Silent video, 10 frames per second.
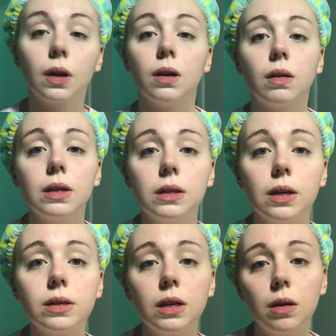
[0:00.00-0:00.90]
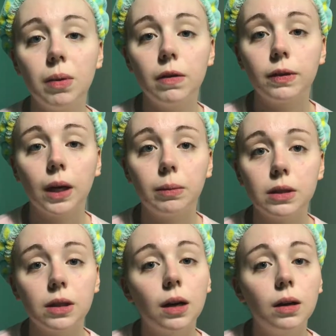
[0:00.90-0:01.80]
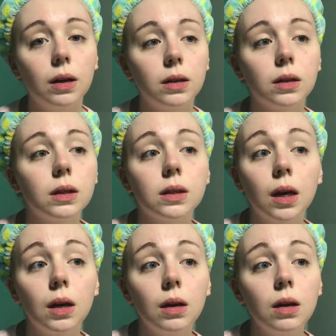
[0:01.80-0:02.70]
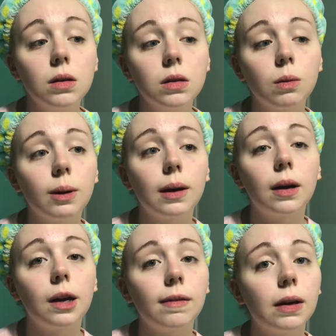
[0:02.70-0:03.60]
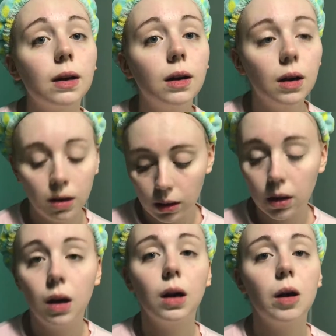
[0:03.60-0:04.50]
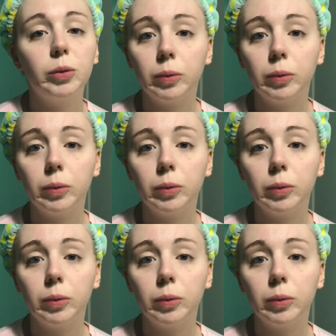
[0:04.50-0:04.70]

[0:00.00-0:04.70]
Now this does need a bit of time to settle into the skin, so we're gonna give it a couple